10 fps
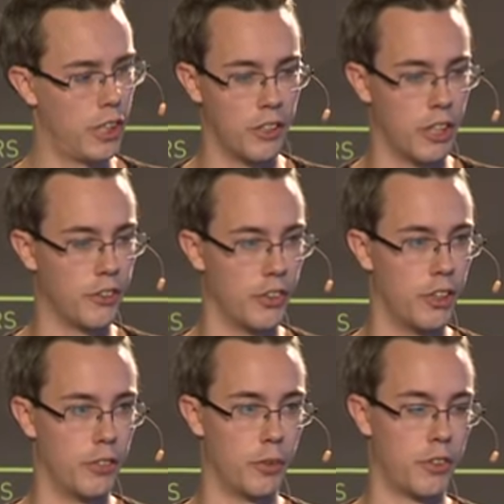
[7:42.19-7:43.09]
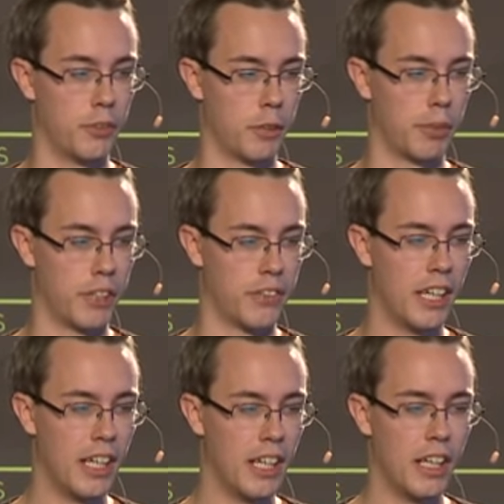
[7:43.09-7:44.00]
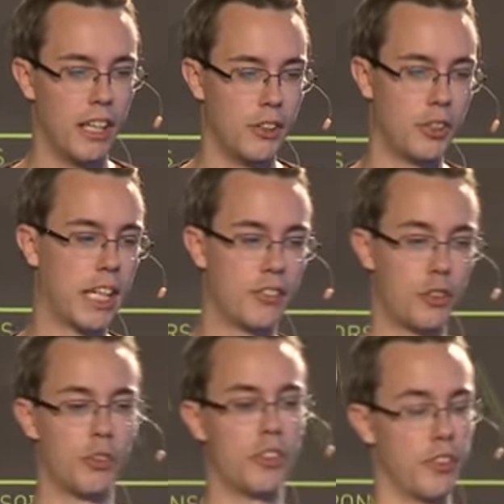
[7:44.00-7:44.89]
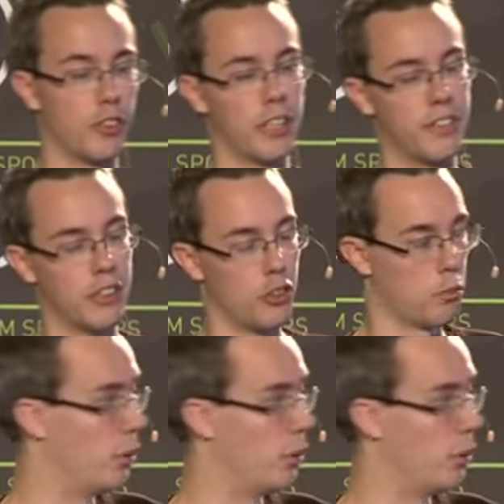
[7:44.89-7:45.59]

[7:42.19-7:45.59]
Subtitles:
100 of them or something, because you can't use the visualization